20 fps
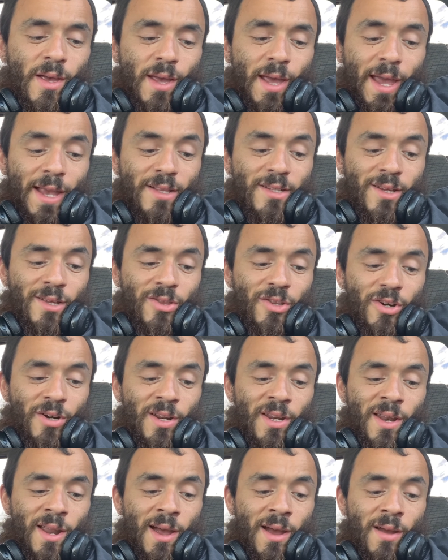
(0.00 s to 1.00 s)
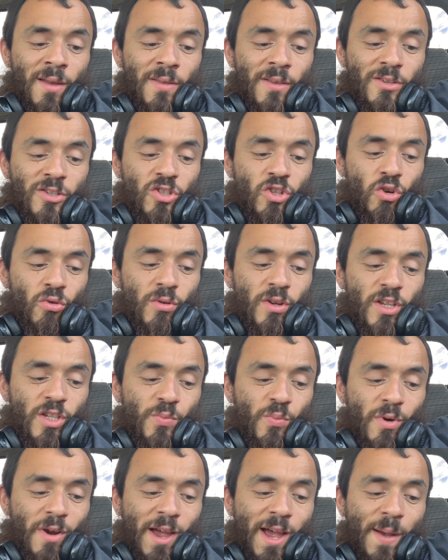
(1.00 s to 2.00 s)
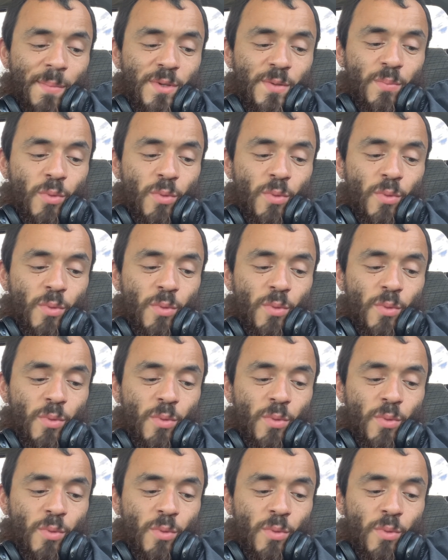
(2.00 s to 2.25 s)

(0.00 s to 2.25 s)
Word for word: 1839, this story is perhaps